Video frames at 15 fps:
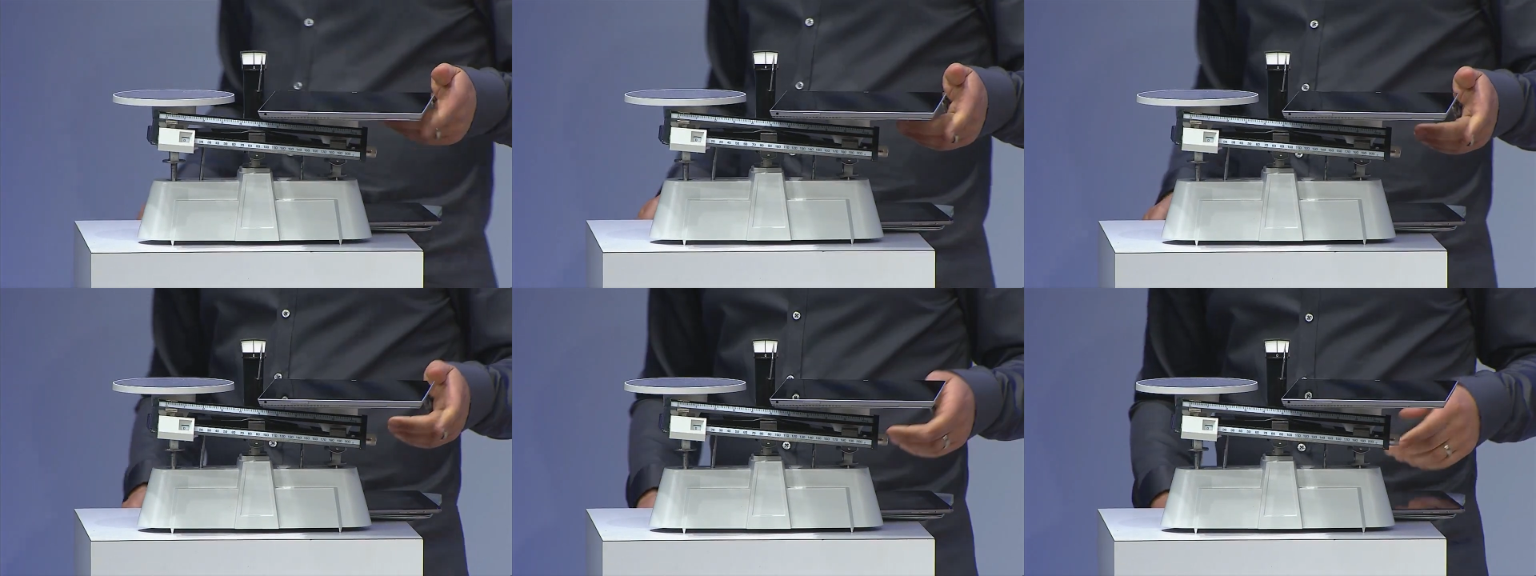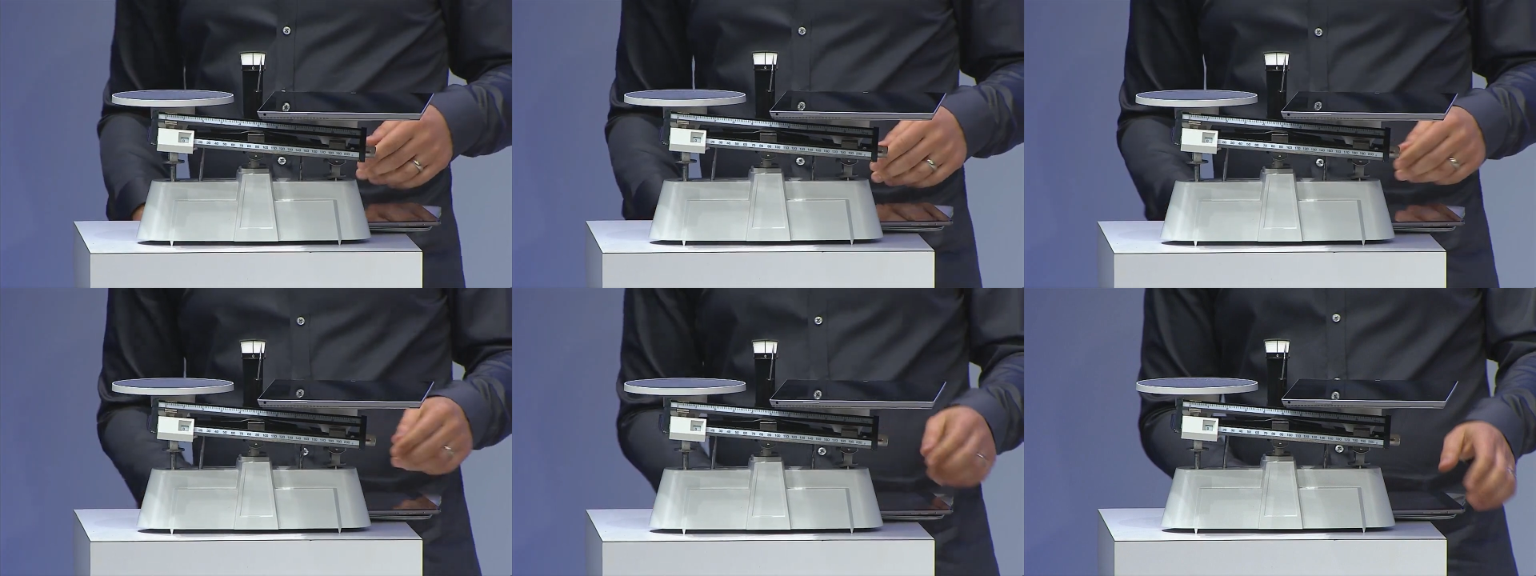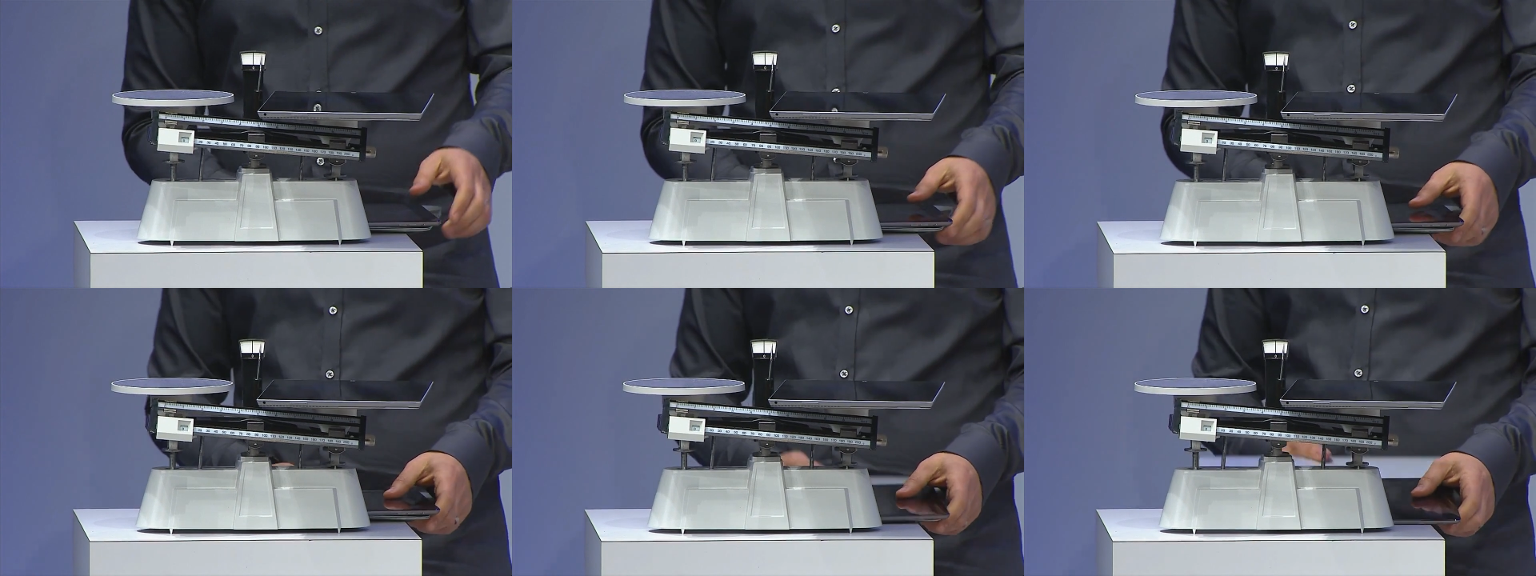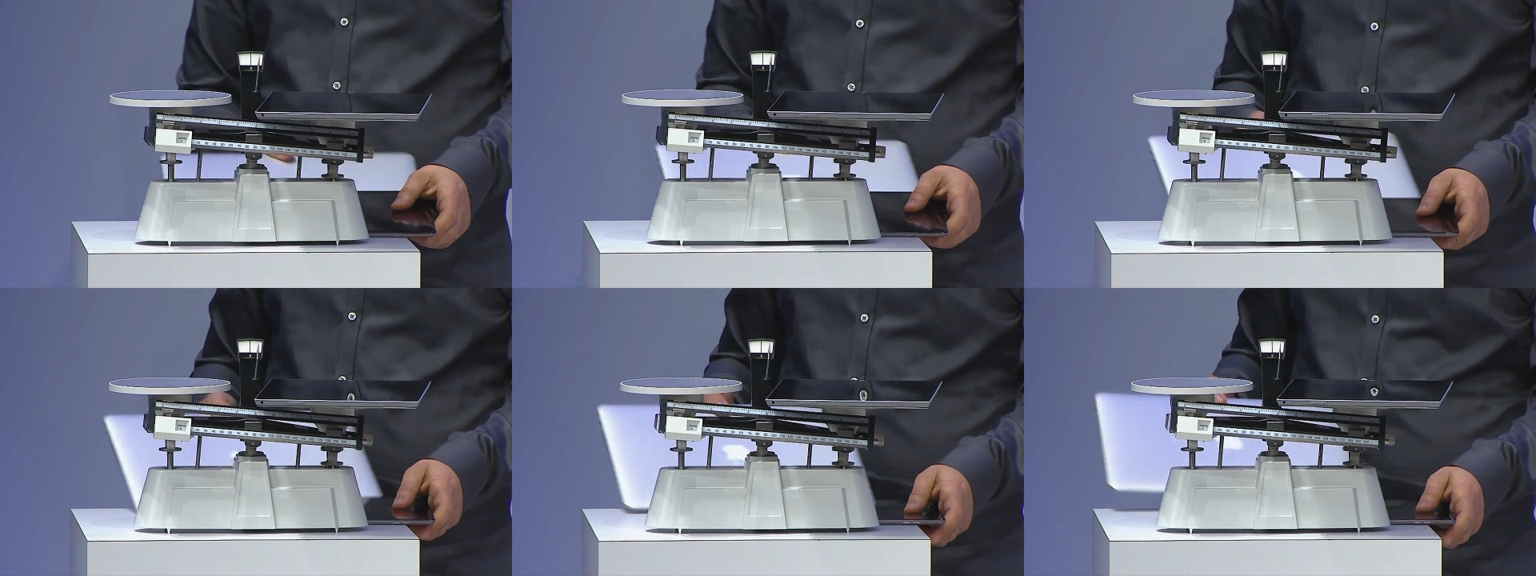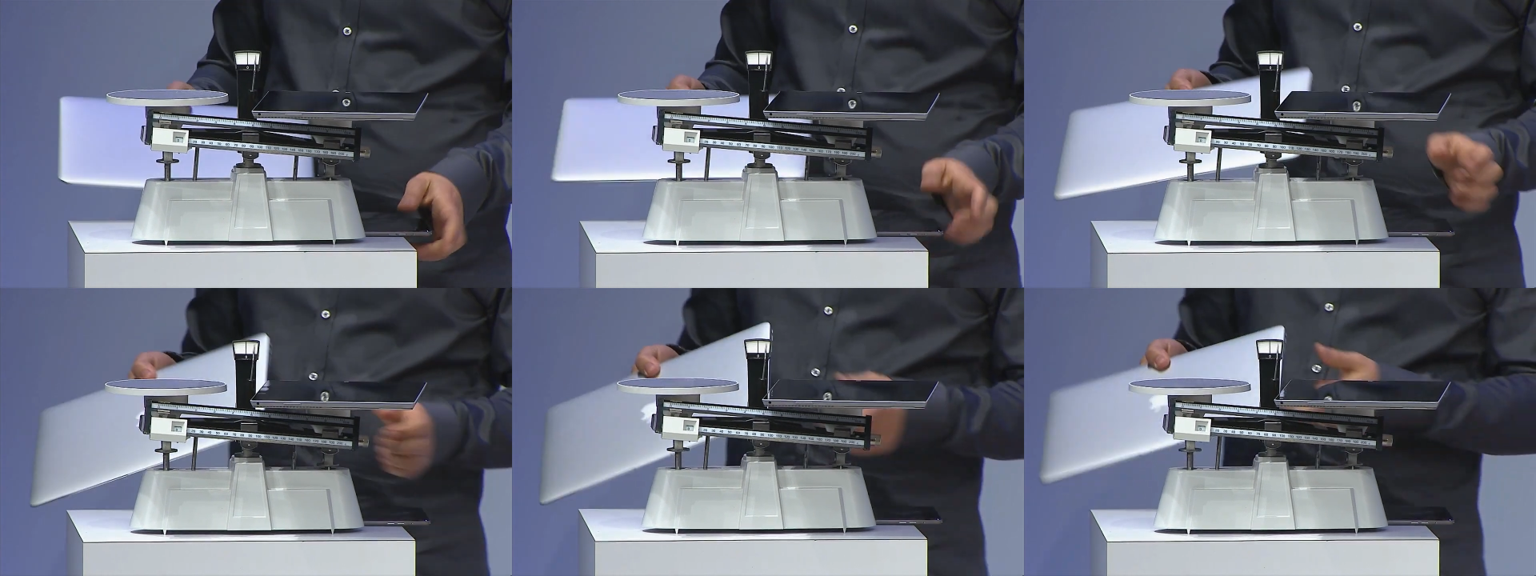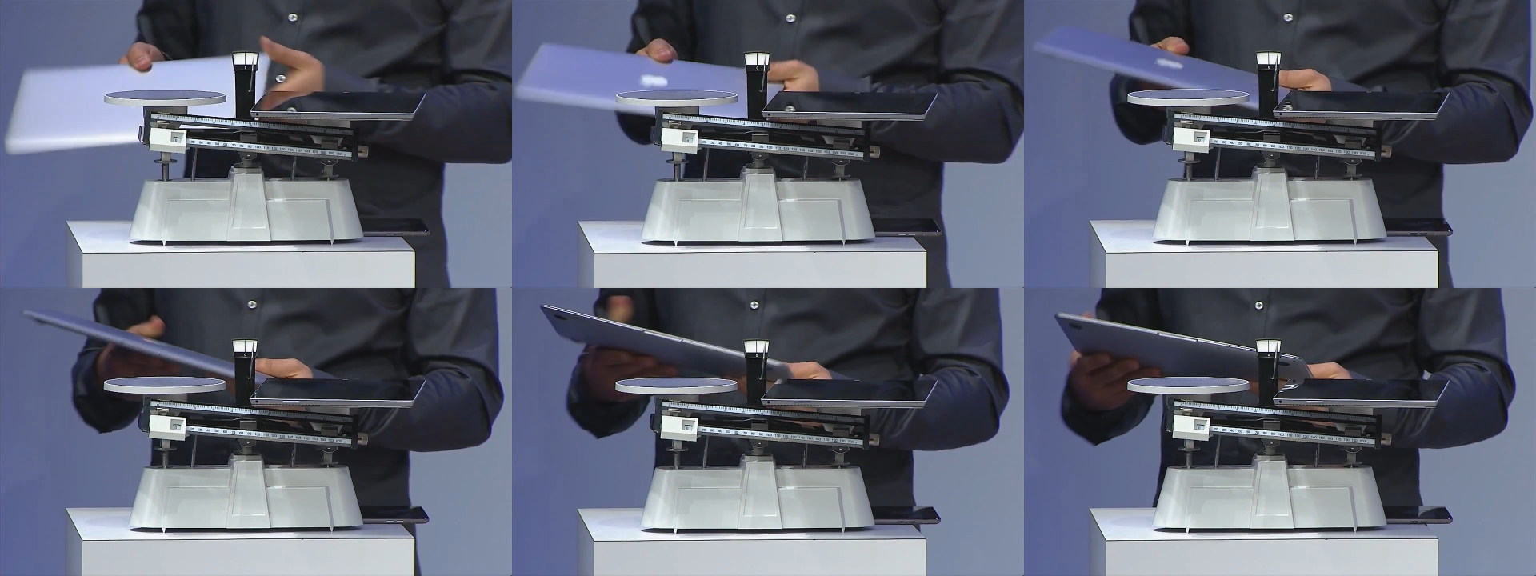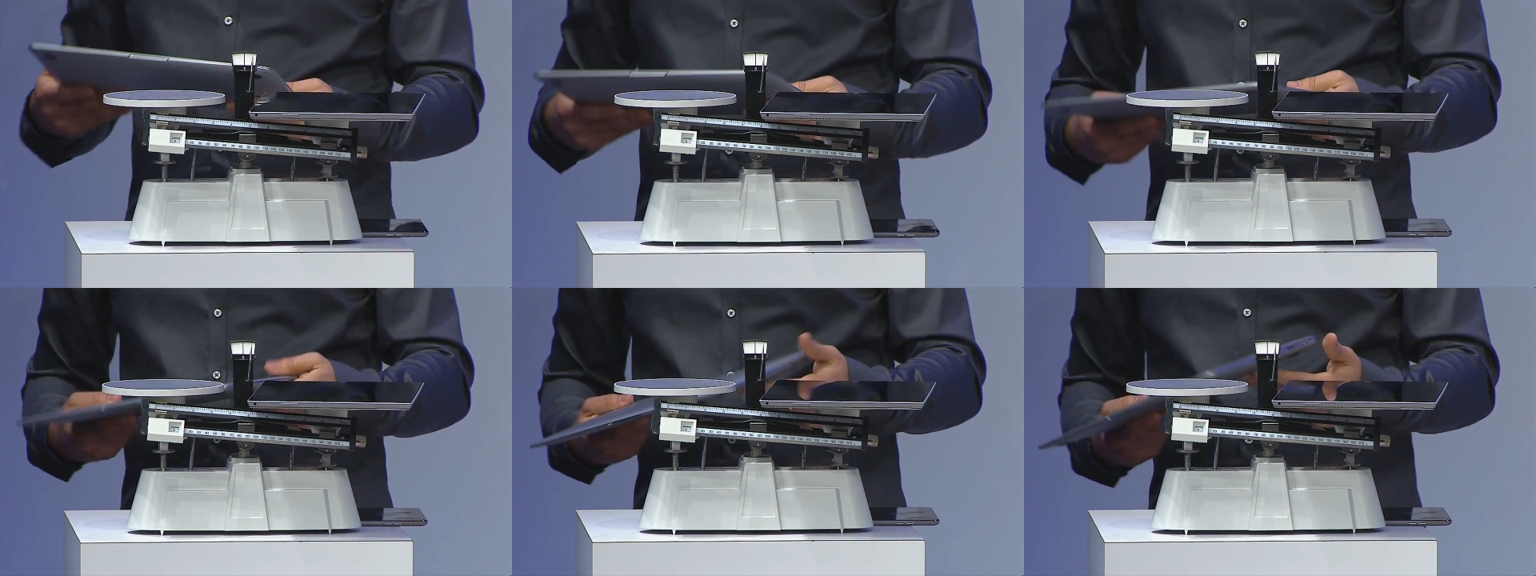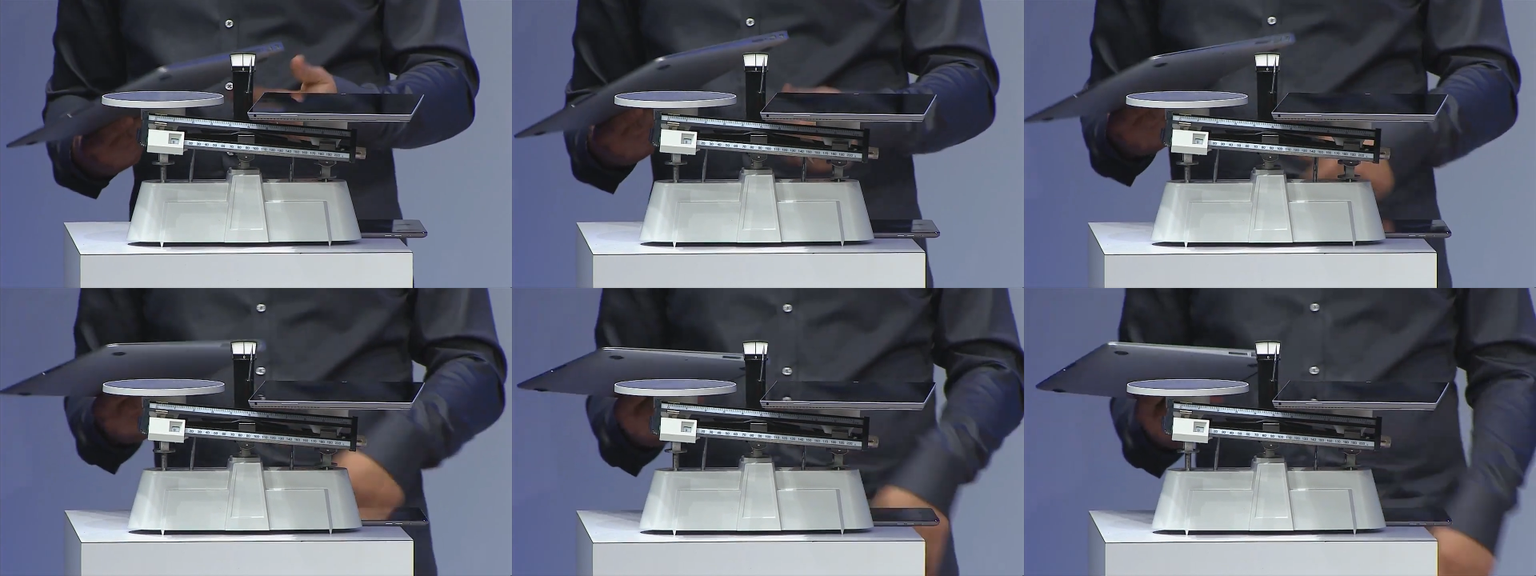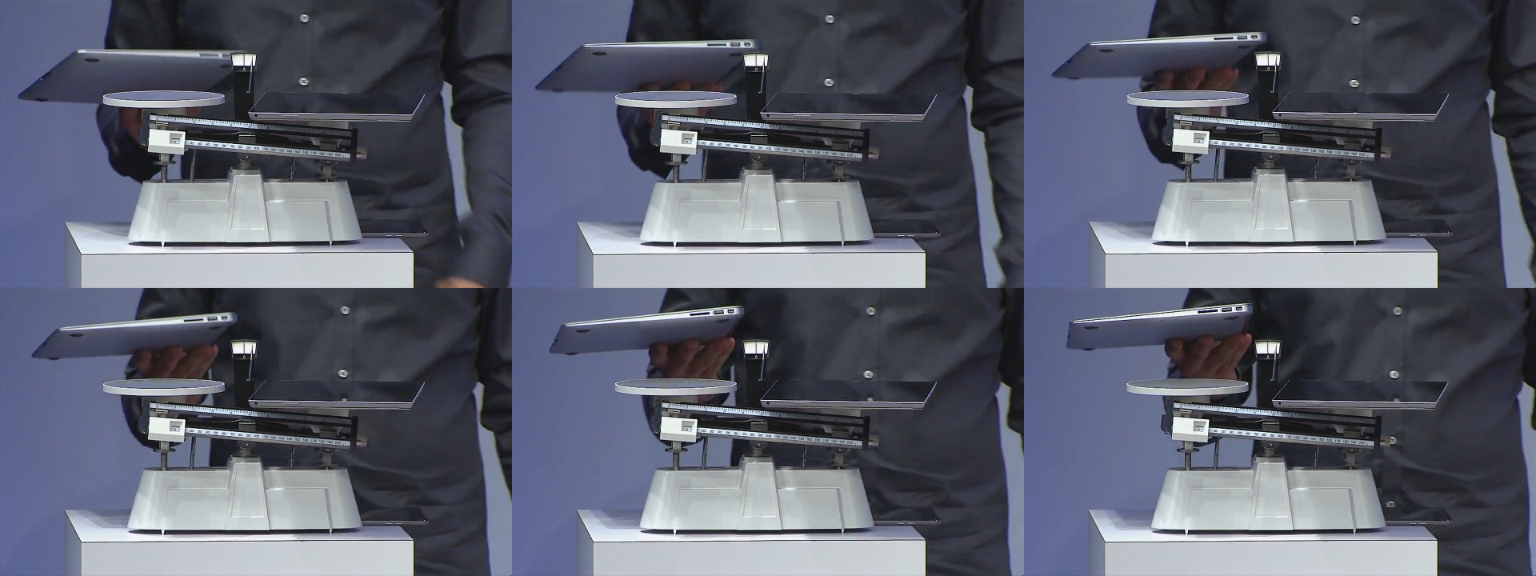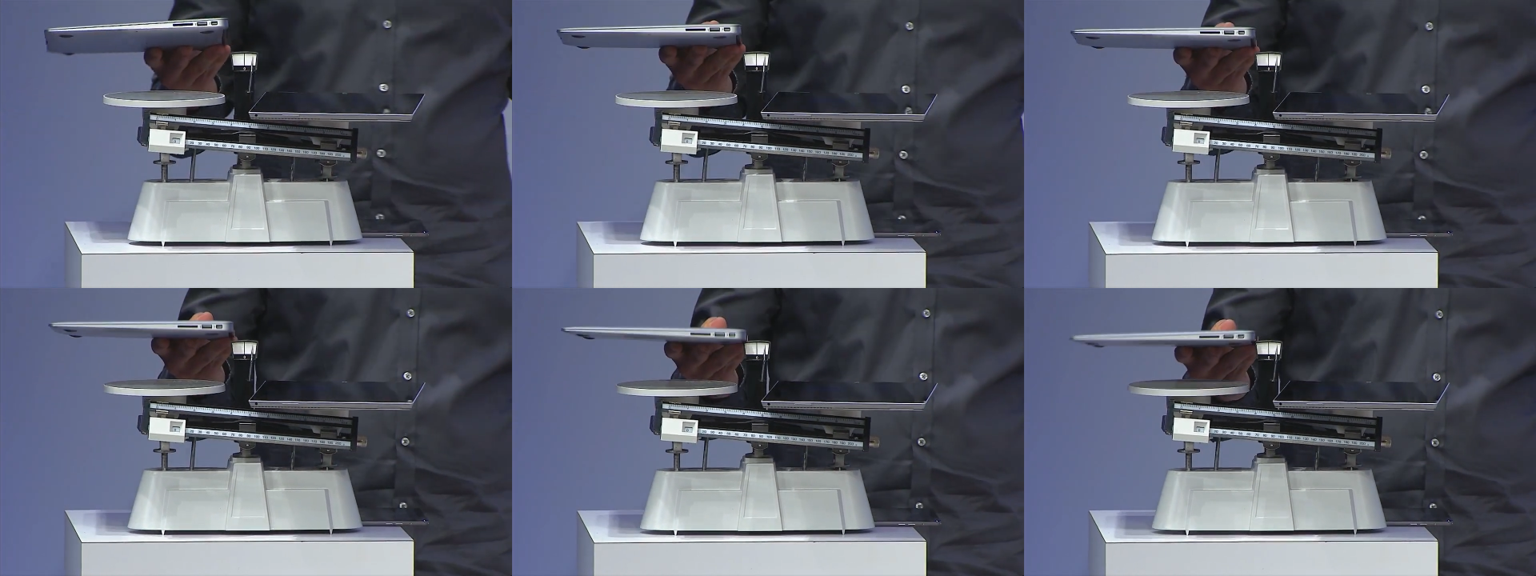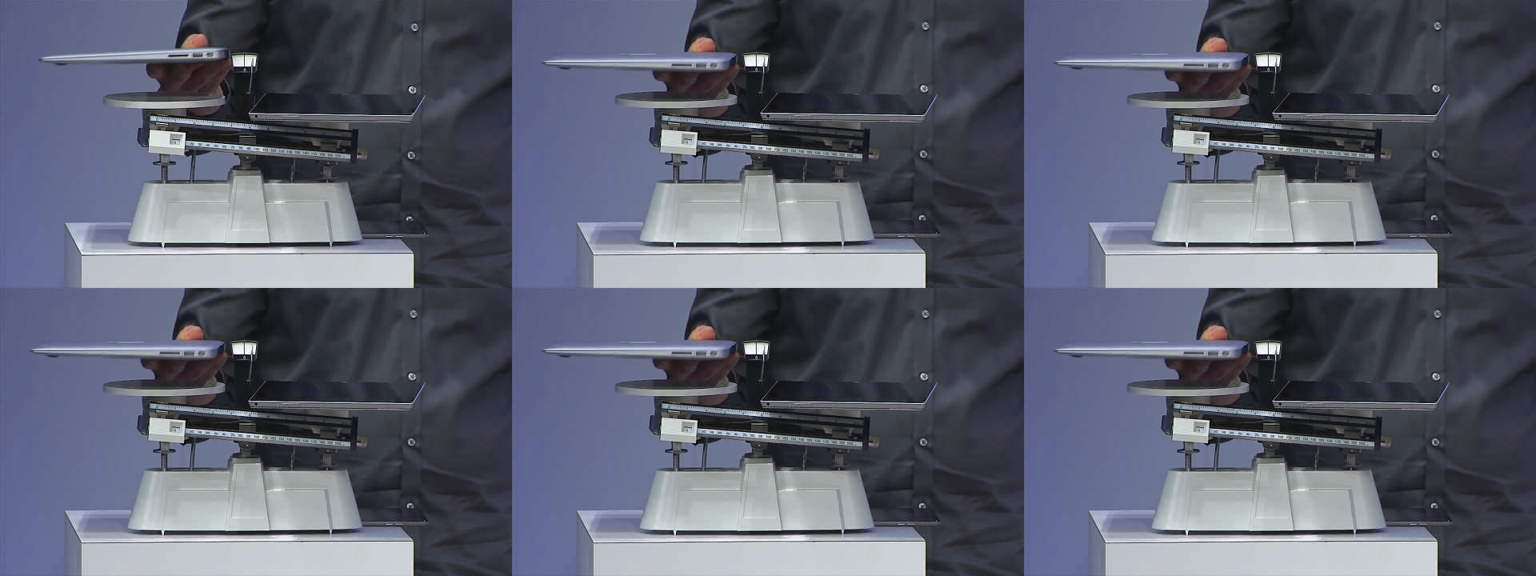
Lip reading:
Nobody's mouth can be seen.